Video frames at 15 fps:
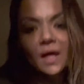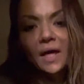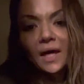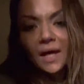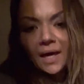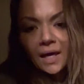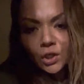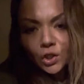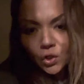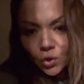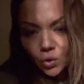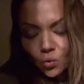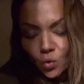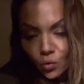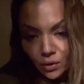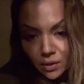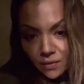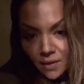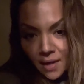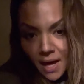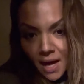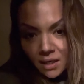And who ordered
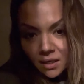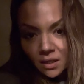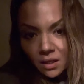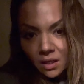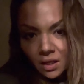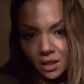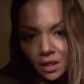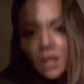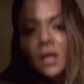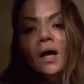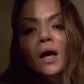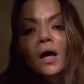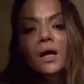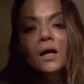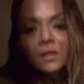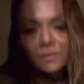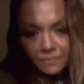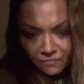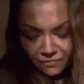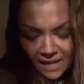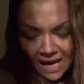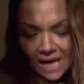that?
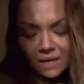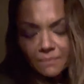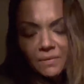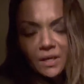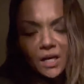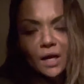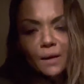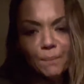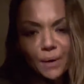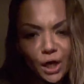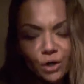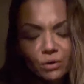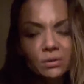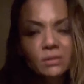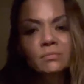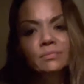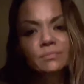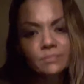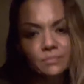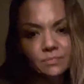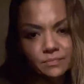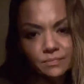Vladimir Putin.
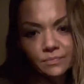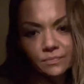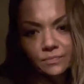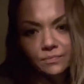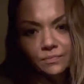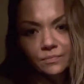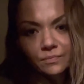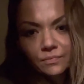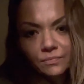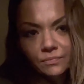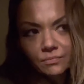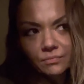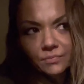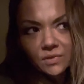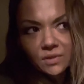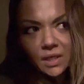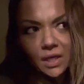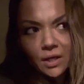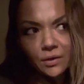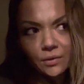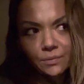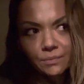
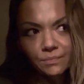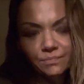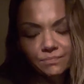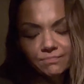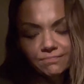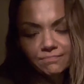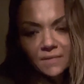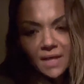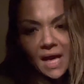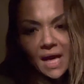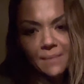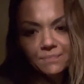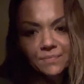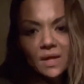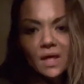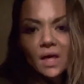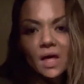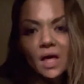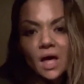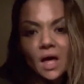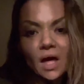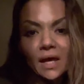So, yeah,
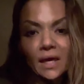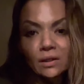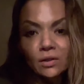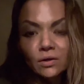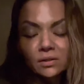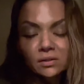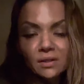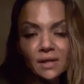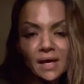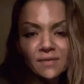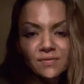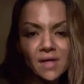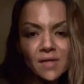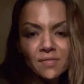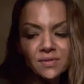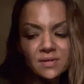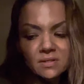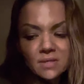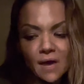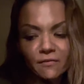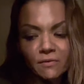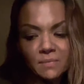it looks like that these
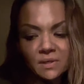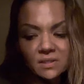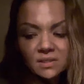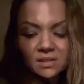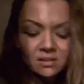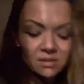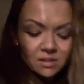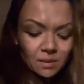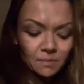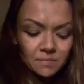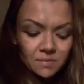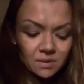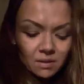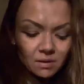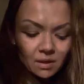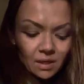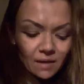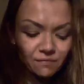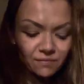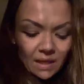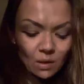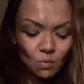government systems,
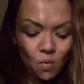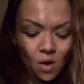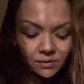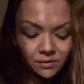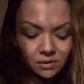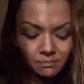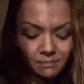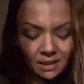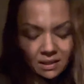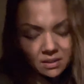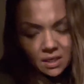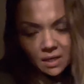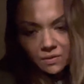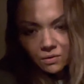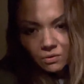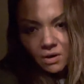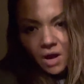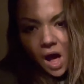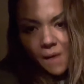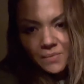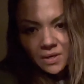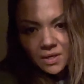if they want to maintain their
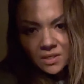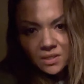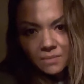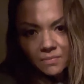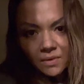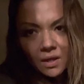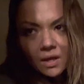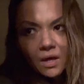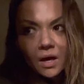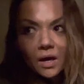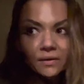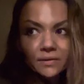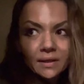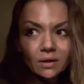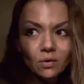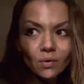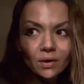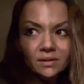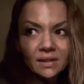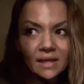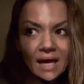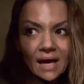communism, they're going
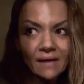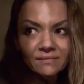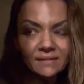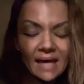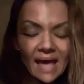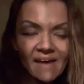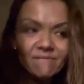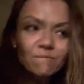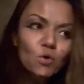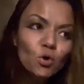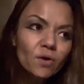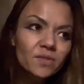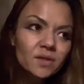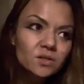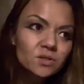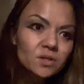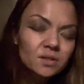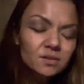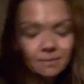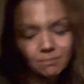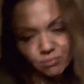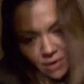to have more than just
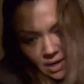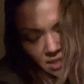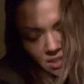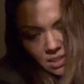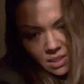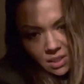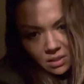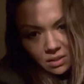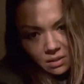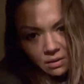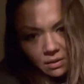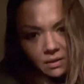a president.